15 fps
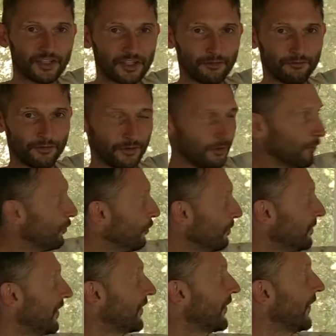liver and
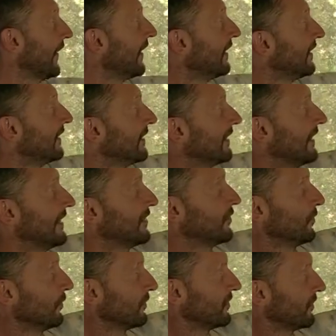gallbladder, and it's
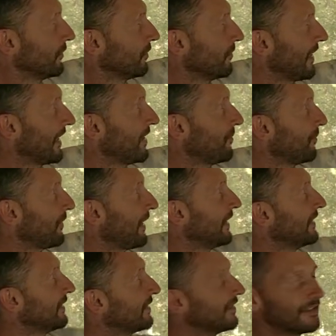all to do with making
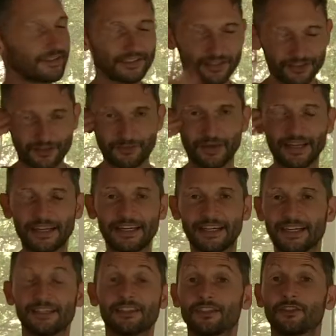planning and decision making
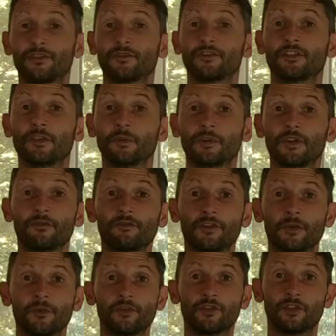and stuff to do with your
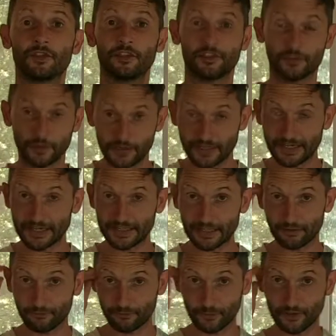future. So when you hear
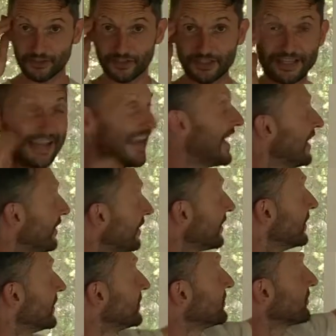that voice in your head,
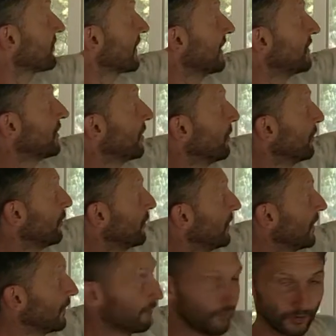it's coming from the
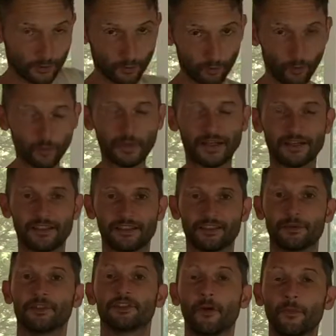liver and gallbladder, so
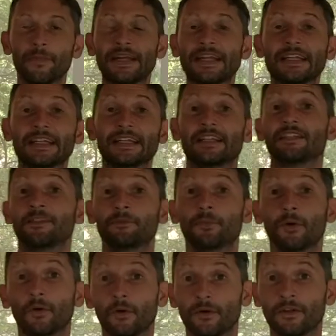it's got meaning, it's
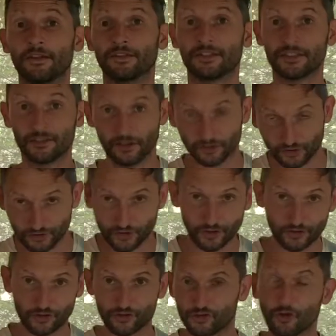important, it's not just kind
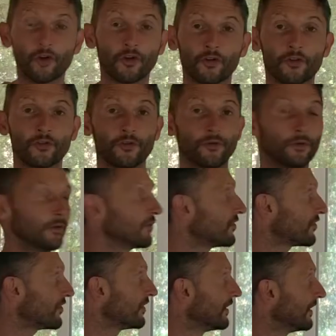of junk
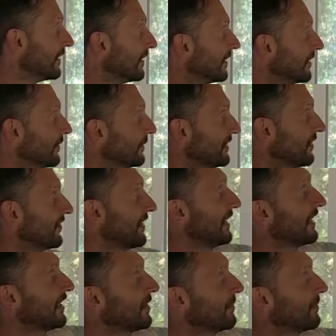thoughts. When you're thinking